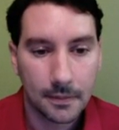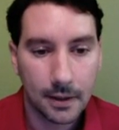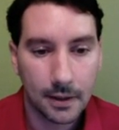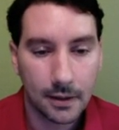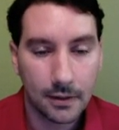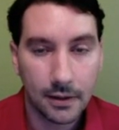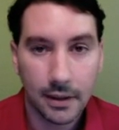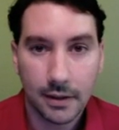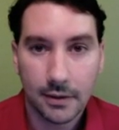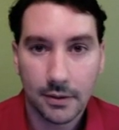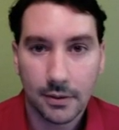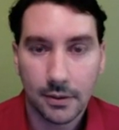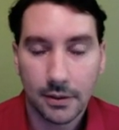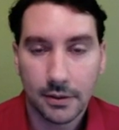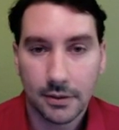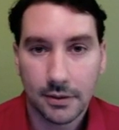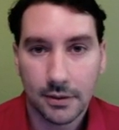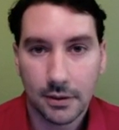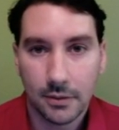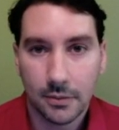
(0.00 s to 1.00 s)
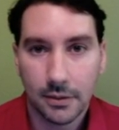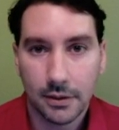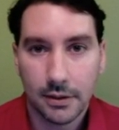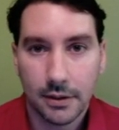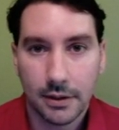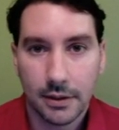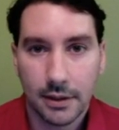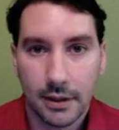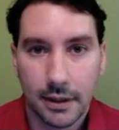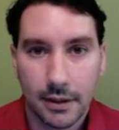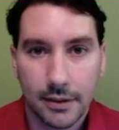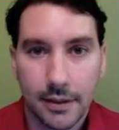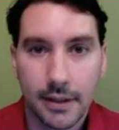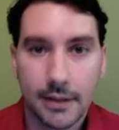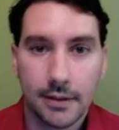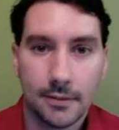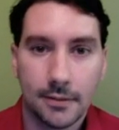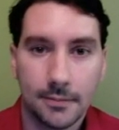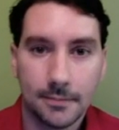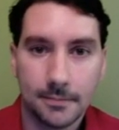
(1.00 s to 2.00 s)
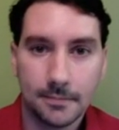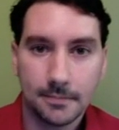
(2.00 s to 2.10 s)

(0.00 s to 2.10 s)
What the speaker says: All right, so I'll see you all in the next lesson.